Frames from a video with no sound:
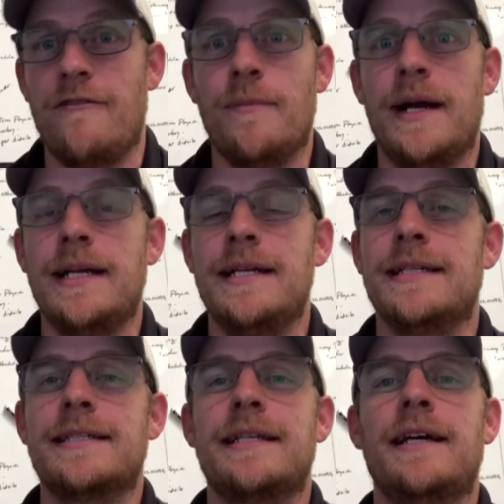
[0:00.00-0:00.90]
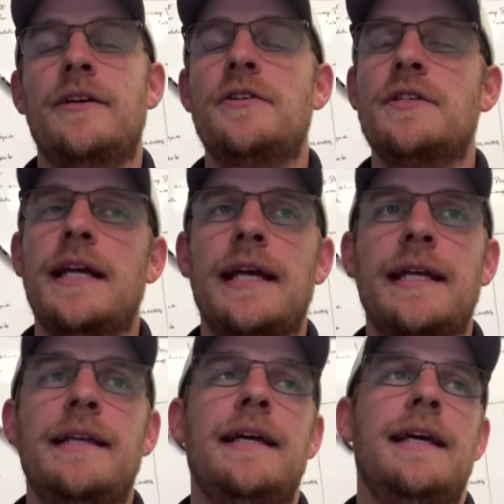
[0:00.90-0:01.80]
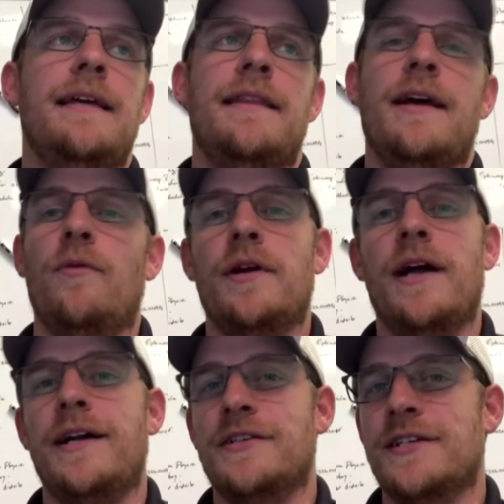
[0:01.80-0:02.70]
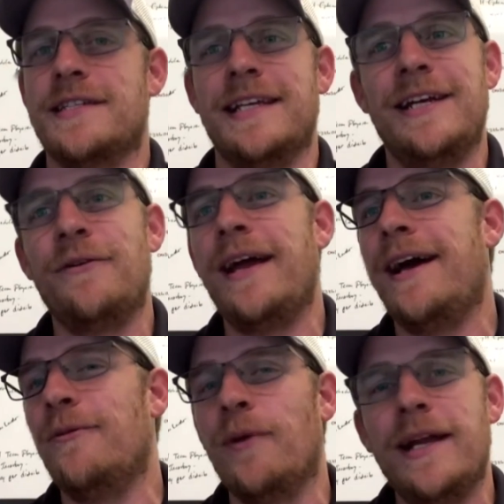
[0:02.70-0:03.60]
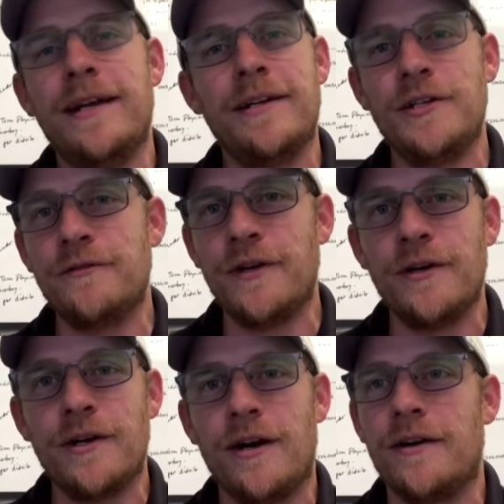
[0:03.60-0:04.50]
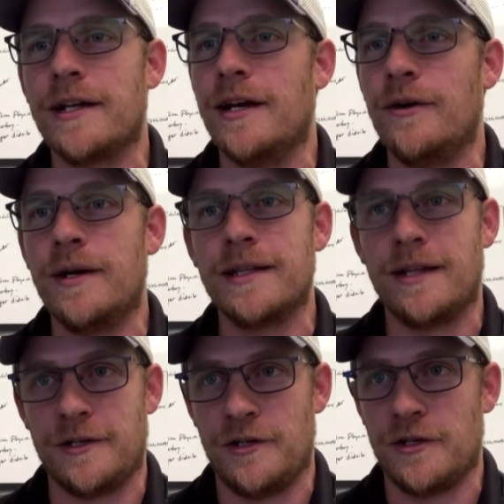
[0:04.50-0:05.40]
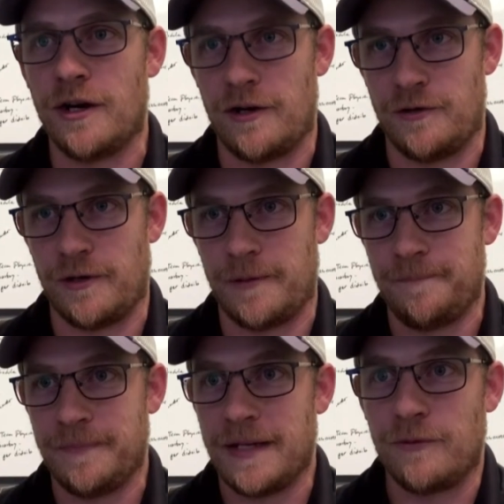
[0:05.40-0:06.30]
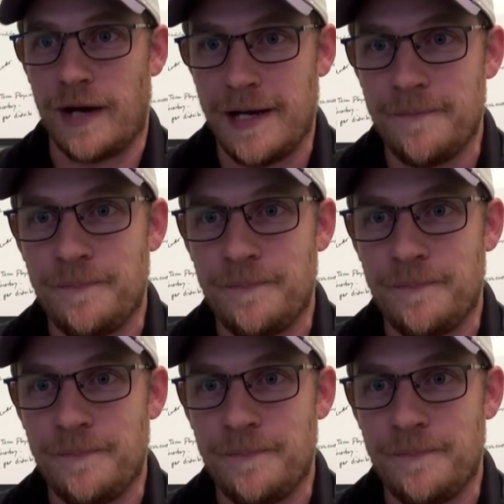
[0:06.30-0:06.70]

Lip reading: Everybody doesn't understand that we're not just sitting around waiting on your phone call to go unlock your car door, right?